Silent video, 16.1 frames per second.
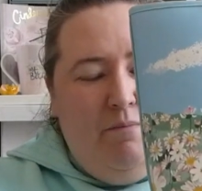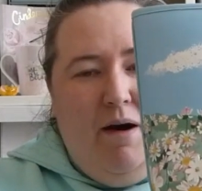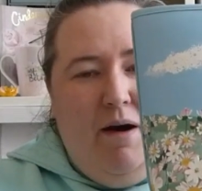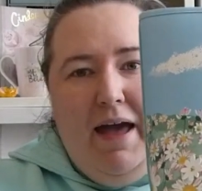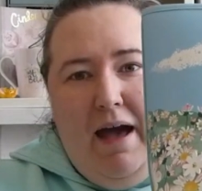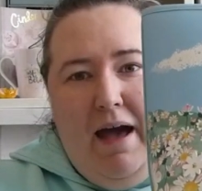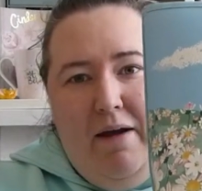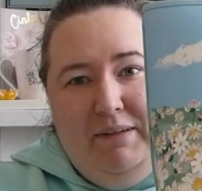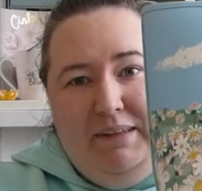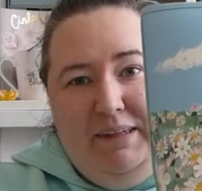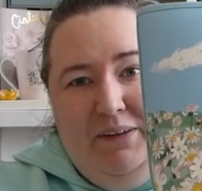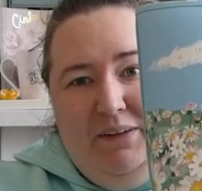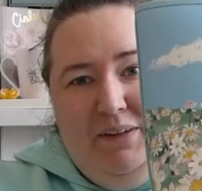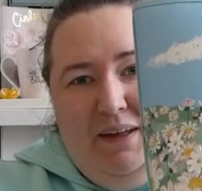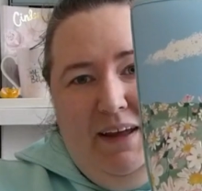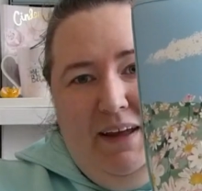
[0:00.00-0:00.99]
But I
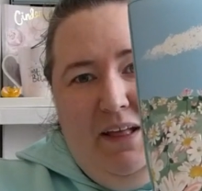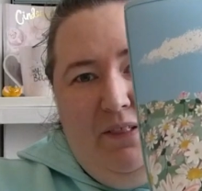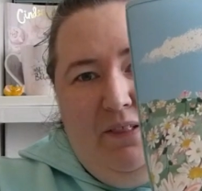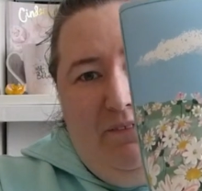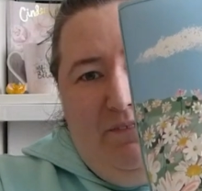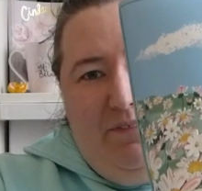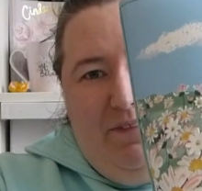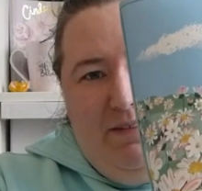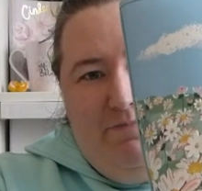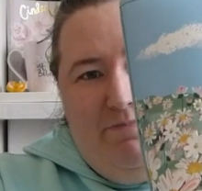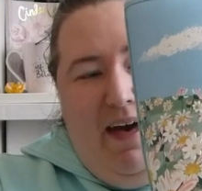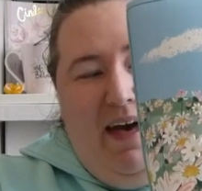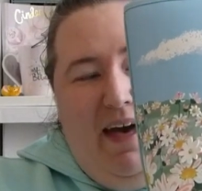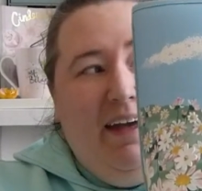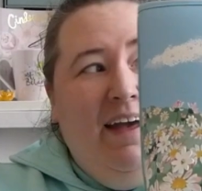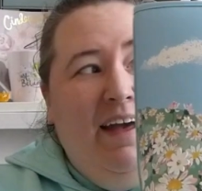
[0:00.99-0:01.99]
absolutely love this
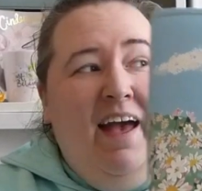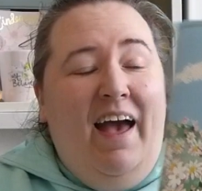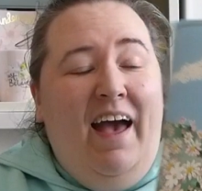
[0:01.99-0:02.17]
bag,